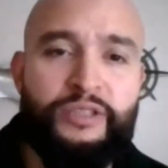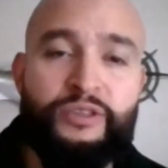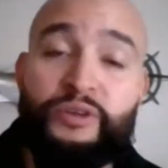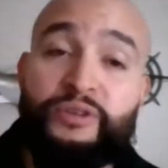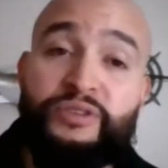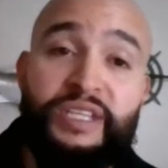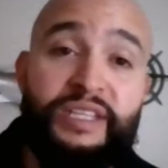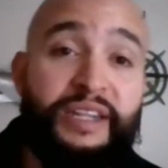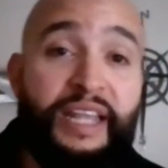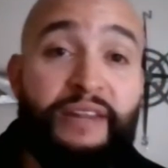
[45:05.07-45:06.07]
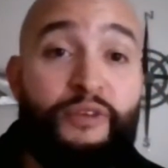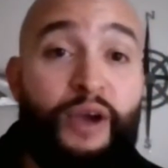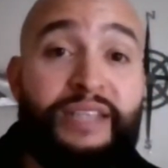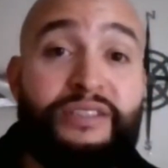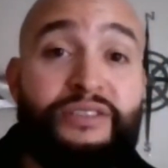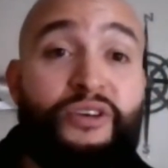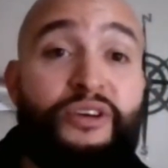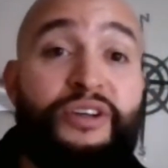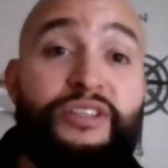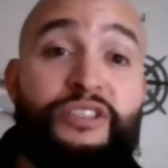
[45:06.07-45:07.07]
So you'll see the native grasses
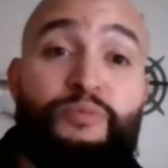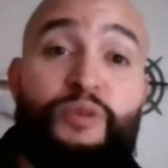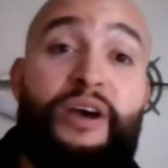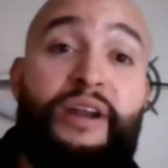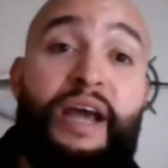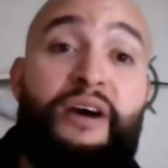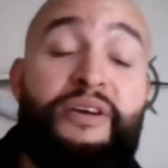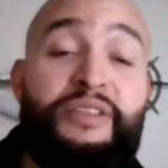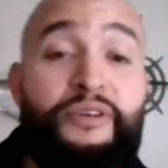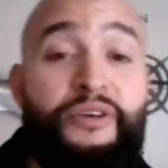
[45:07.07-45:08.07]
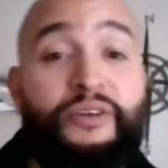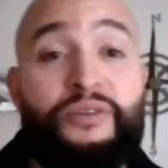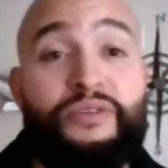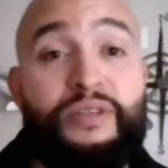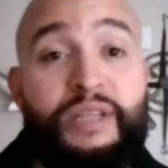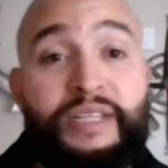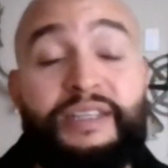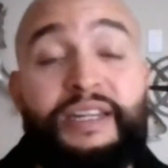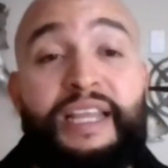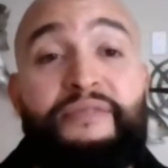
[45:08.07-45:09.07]
starting to sprout out, and it's
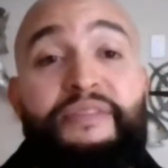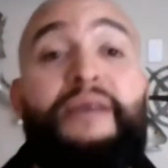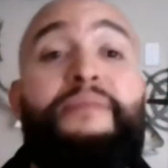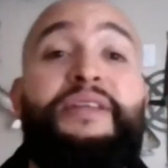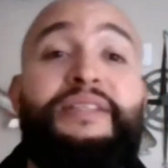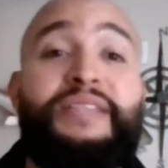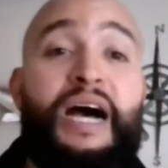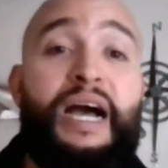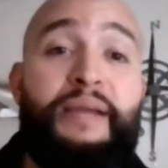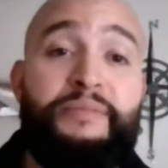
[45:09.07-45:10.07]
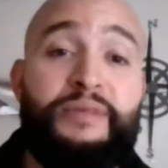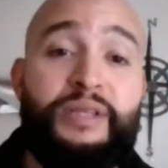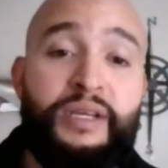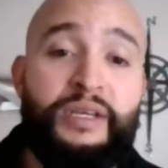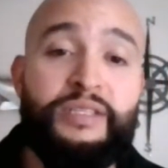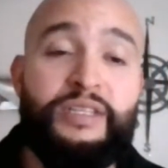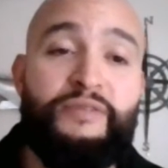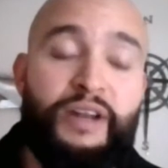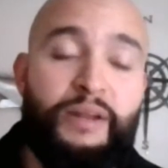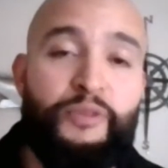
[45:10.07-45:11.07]
gonna give them the time to
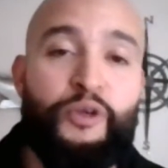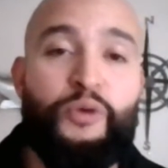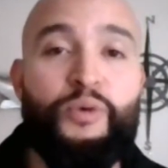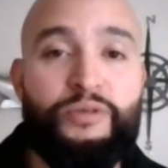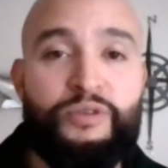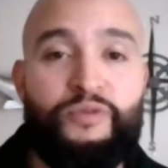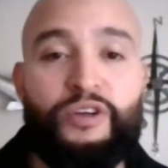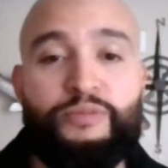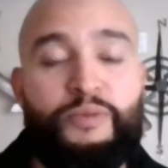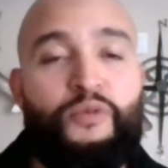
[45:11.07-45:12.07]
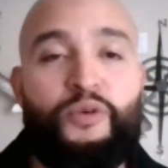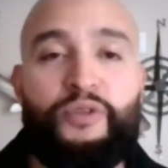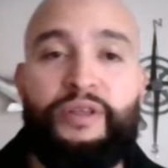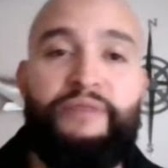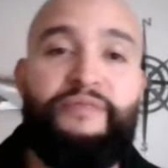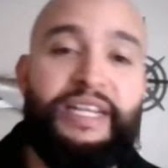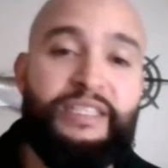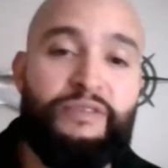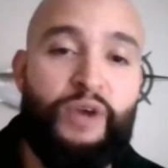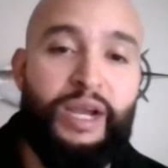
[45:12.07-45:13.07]
develop their roots first before the
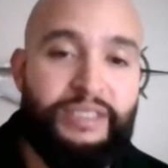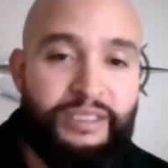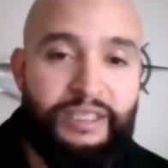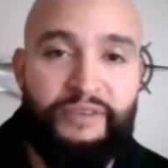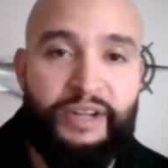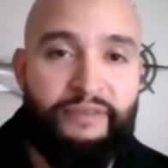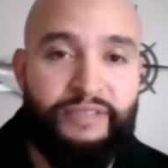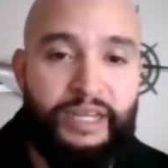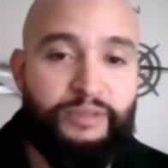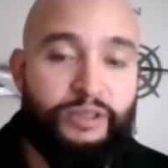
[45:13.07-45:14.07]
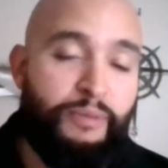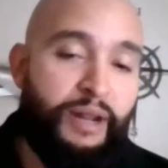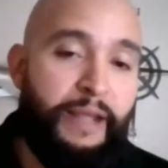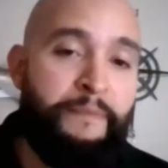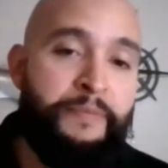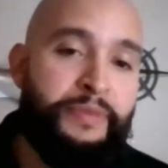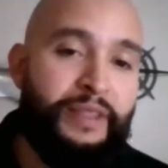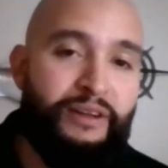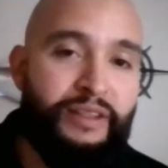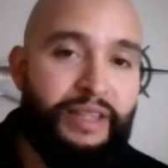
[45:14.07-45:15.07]
invasive grasses even have time to play.
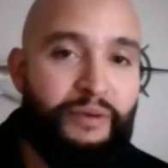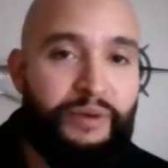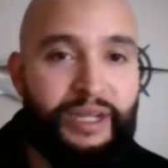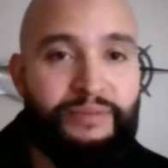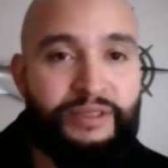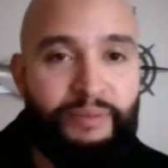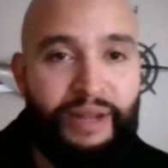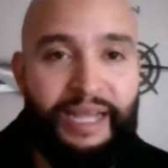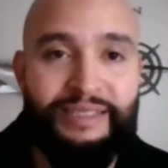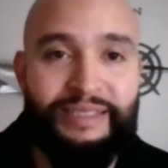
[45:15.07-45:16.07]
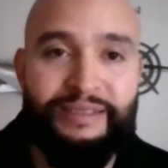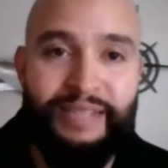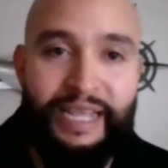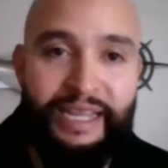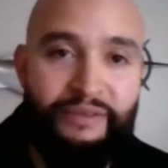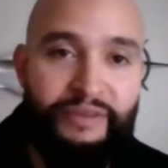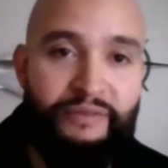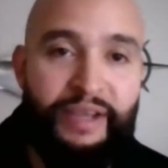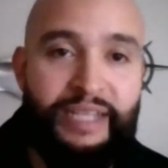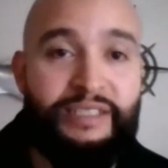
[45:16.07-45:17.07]
Not only that, when it comes to plants, native and
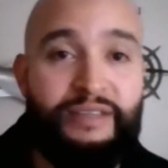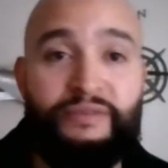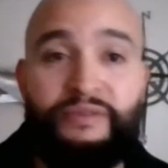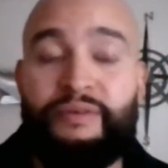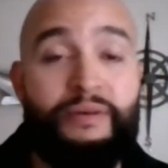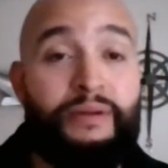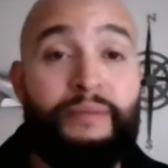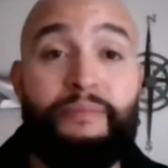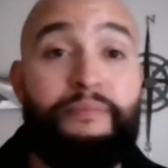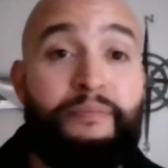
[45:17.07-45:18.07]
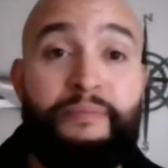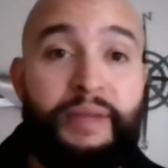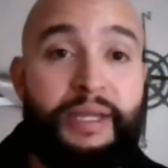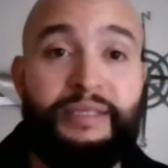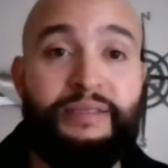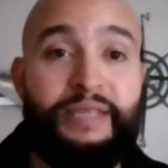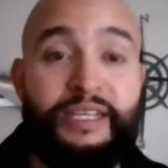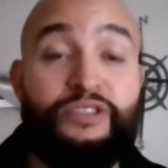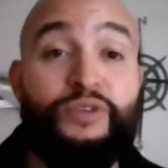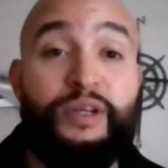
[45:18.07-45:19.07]
invasive is
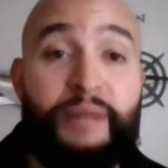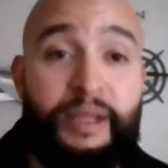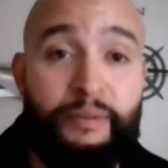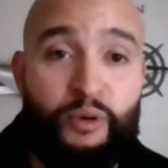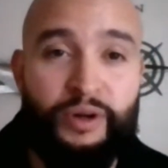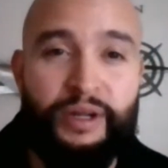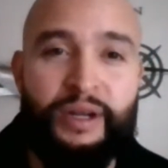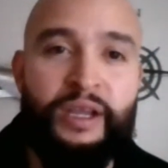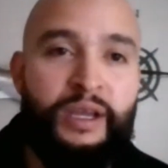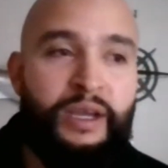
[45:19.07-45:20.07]
extremely important.